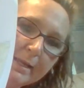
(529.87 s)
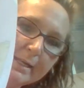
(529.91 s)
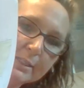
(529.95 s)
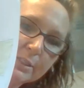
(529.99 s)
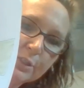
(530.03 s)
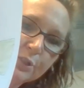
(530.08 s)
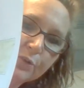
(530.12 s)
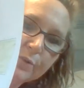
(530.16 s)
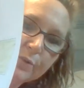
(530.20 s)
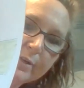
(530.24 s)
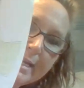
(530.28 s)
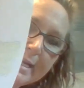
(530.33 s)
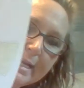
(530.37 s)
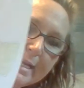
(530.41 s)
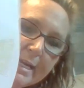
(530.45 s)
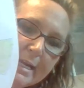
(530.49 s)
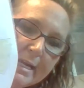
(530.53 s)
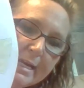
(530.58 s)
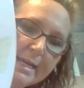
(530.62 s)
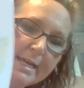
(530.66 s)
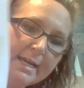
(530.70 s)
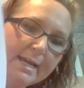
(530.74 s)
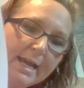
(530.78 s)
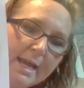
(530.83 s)
a
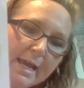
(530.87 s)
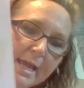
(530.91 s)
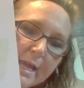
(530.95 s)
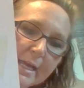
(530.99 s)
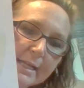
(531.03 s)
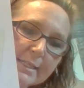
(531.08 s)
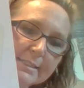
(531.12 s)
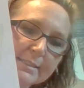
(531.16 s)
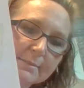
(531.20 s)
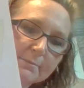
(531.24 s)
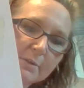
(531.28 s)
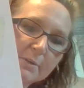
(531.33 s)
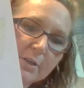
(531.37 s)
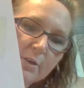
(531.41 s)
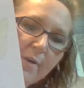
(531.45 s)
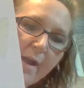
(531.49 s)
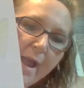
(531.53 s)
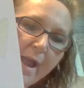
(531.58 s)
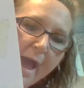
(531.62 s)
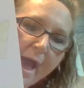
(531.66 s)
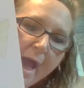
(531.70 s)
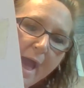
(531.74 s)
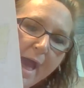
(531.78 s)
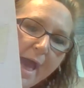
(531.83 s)
tree and some
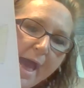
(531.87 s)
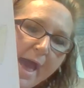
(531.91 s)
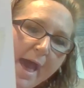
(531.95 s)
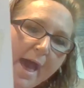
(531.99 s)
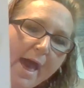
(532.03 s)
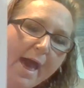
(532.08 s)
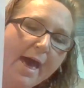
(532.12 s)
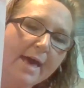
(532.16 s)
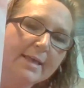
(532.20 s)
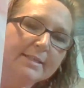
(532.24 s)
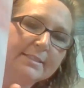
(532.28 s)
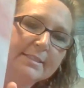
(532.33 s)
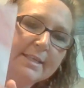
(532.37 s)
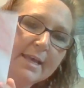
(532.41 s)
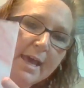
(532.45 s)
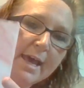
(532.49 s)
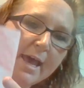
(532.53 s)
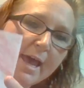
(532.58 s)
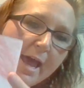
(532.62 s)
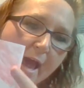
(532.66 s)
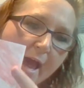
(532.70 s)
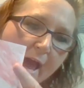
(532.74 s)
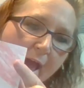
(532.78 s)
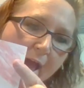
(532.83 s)
grass
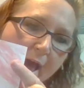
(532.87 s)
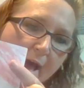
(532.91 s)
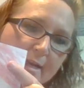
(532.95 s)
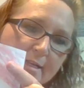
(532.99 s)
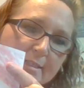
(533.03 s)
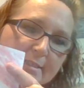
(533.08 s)
and a